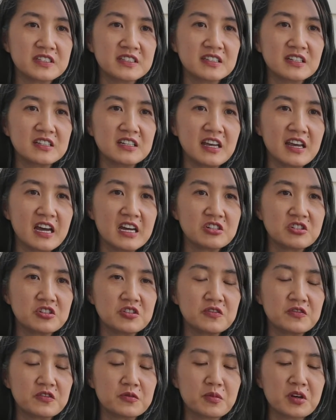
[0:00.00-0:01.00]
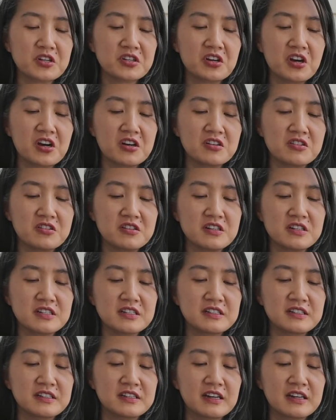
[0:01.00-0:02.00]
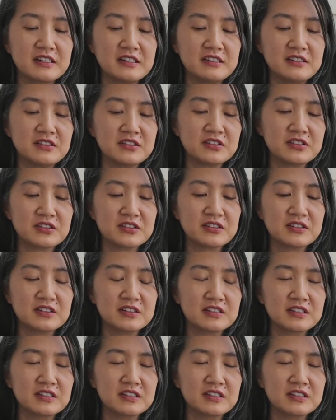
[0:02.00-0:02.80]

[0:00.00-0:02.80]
sun catcher for my daughter. Nice.